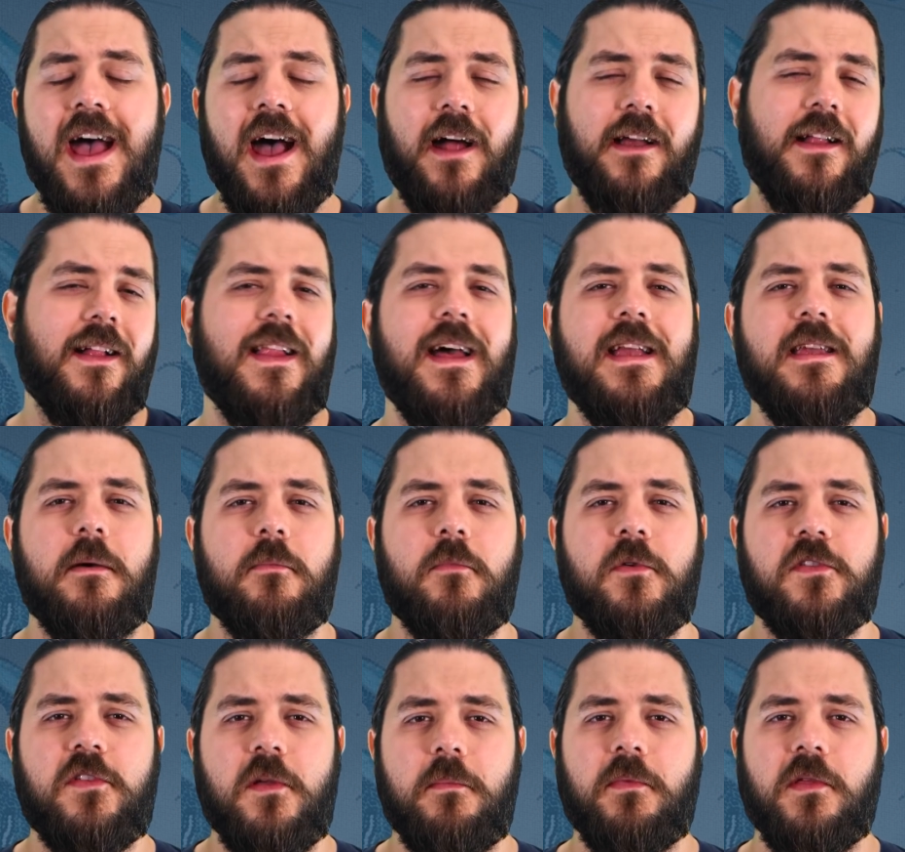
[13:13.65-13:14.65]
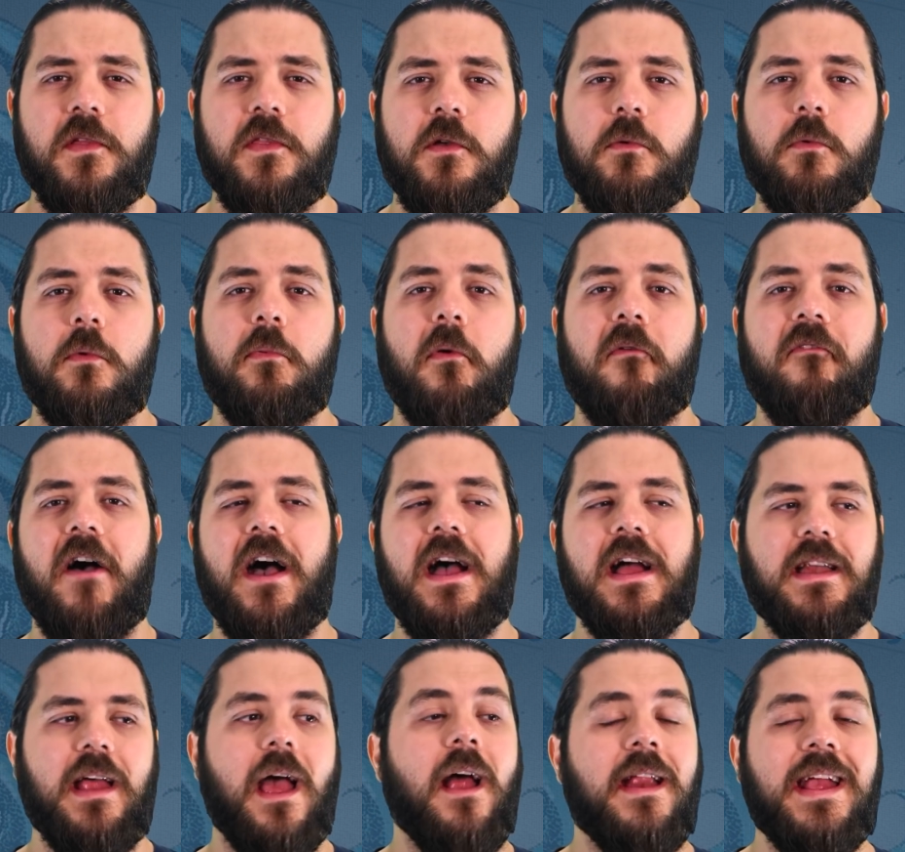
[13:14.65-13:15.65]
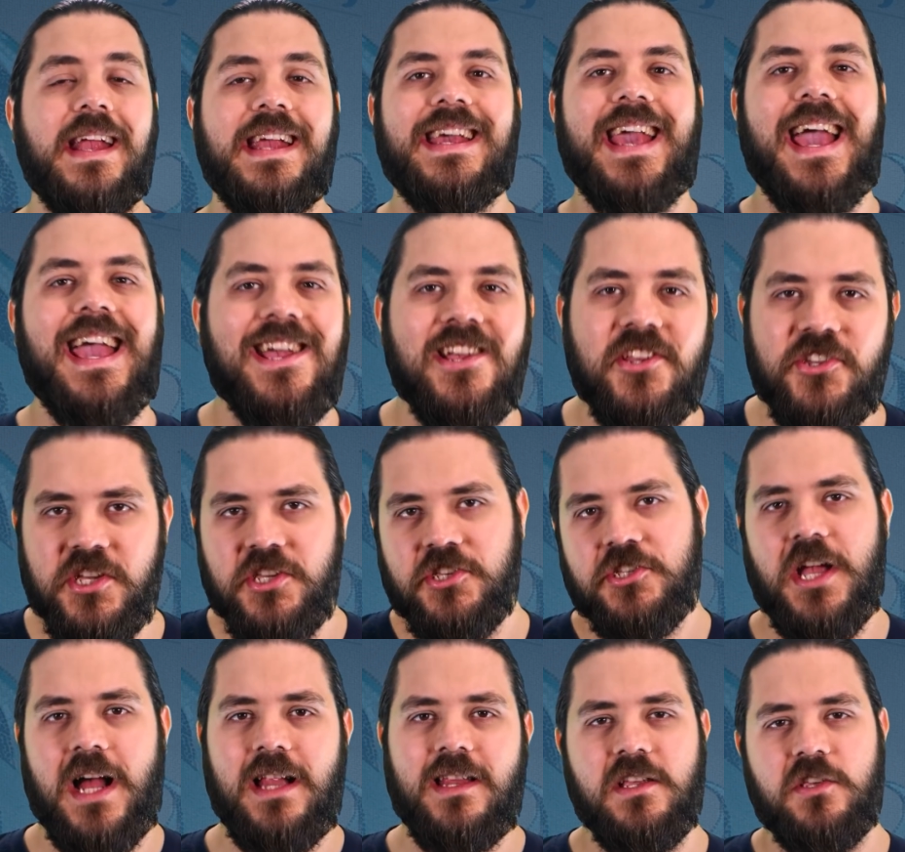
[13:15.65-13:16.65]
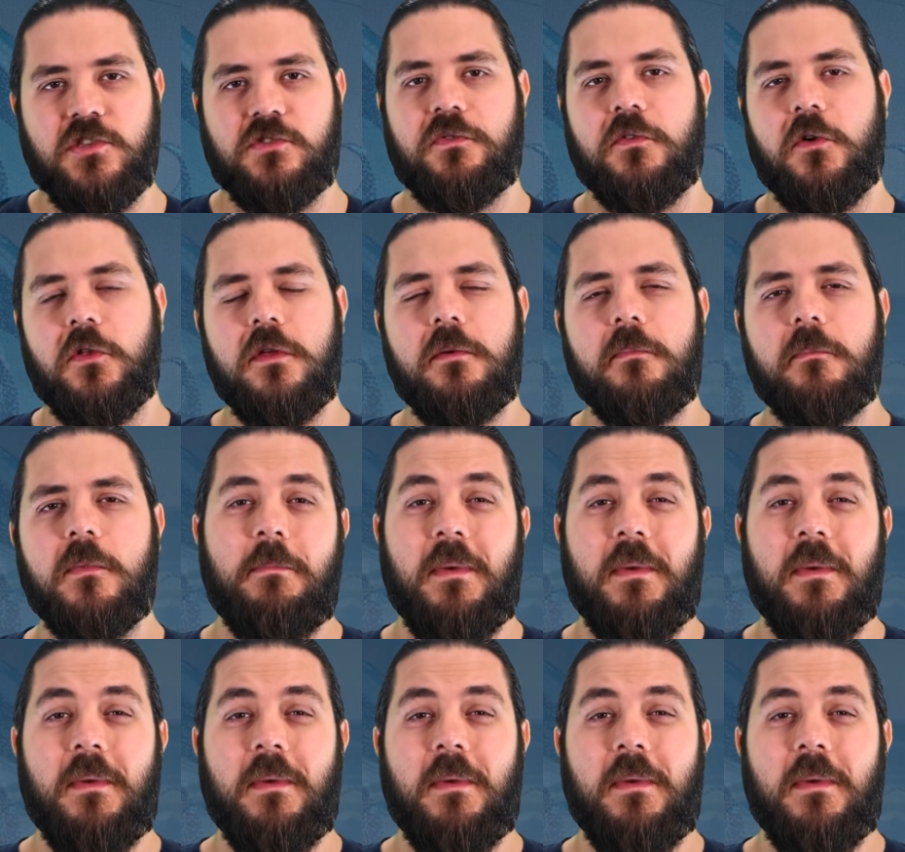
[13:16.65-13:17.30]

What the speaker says: and I'll end up with something that will provide an engaging challenge for them.